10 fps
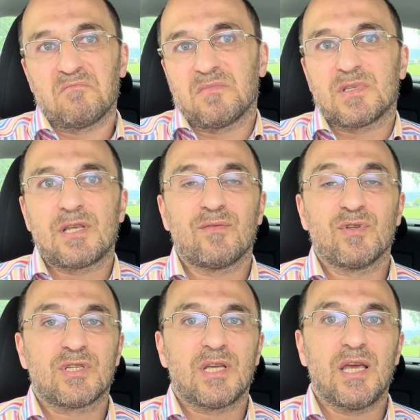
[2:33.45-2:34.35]

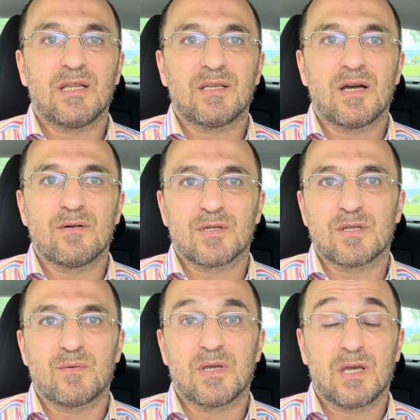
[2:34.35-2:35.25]
70-80 hours a
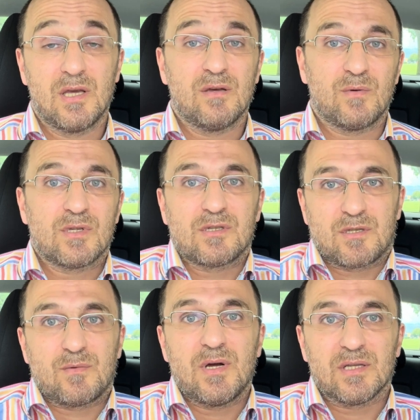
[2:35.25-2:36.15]
week, which is
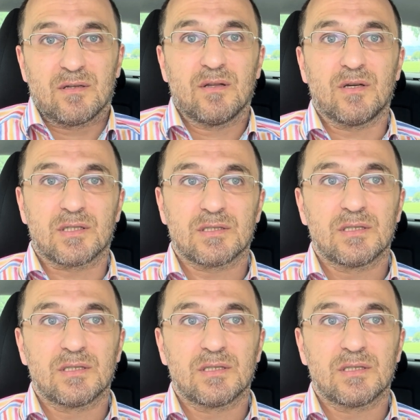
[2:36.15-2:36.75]
quite a lot.